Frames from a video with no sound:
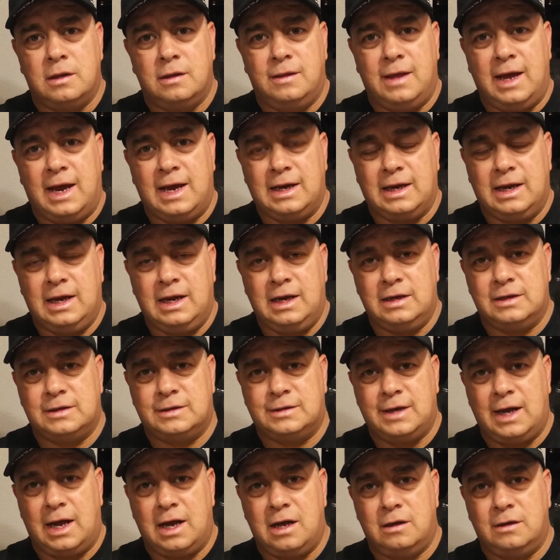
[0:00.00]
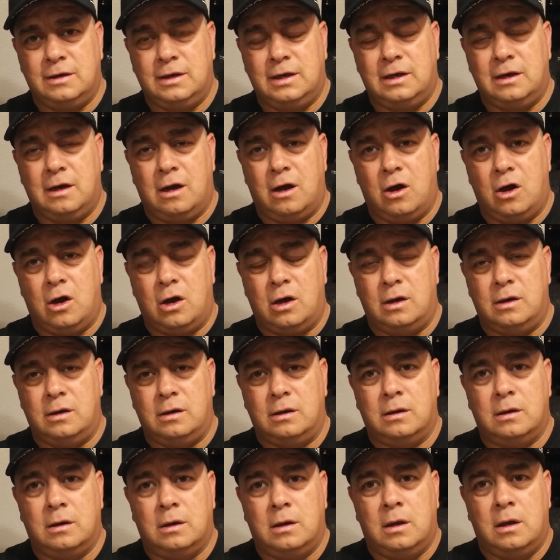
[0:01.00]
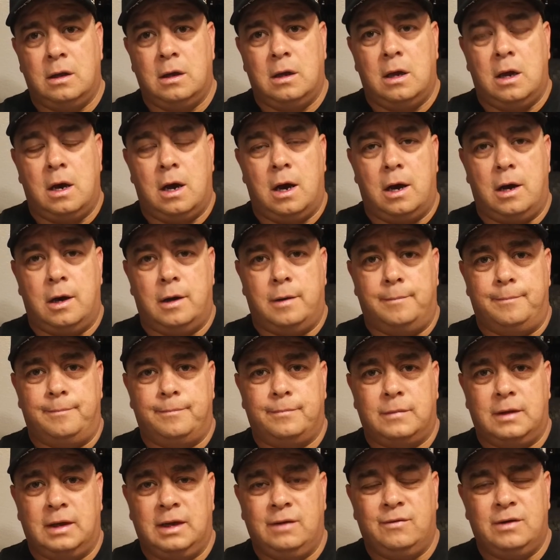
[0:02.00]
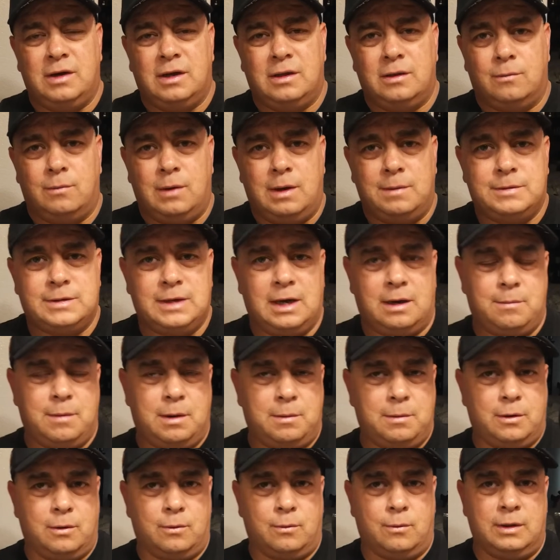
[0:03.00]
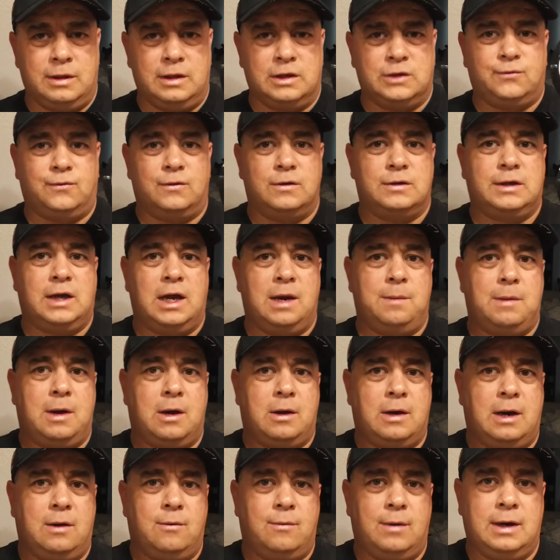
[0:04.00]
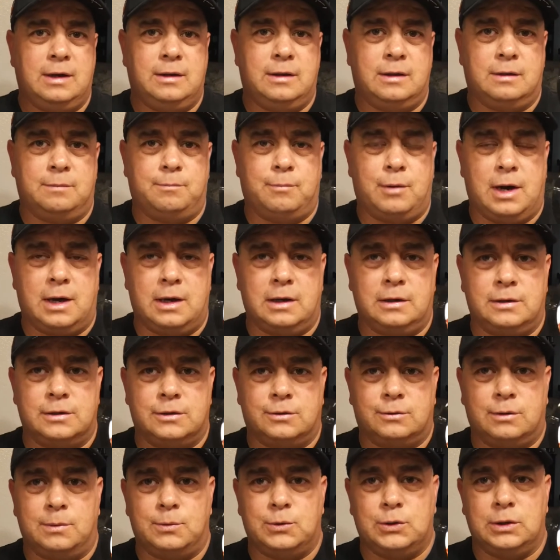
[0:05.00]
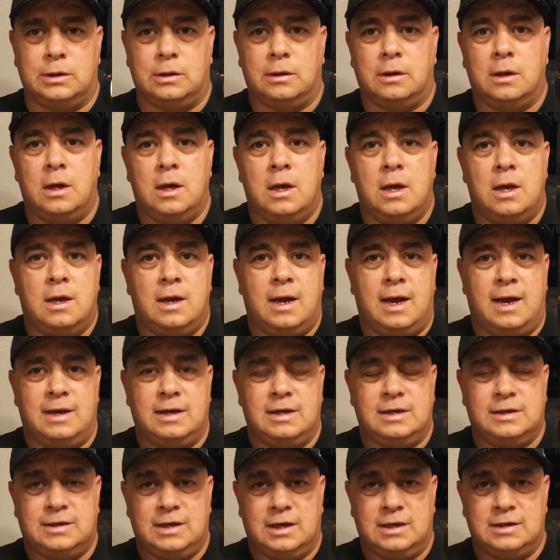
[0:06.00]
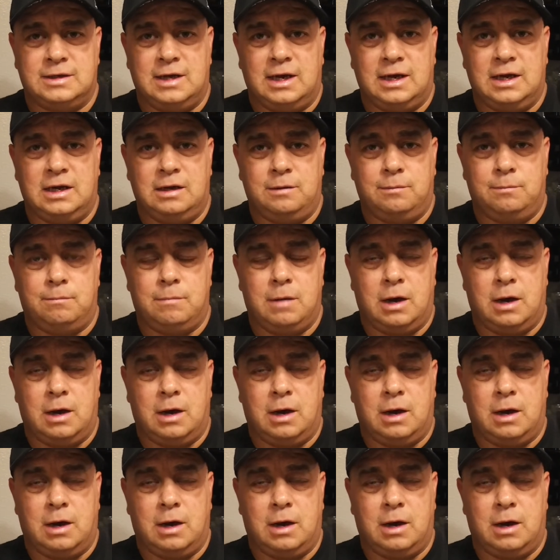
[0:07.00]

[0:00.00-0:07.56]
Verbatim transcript: that he styled it on... even on the website, I remember when this first came out, I read the product description, and he says that he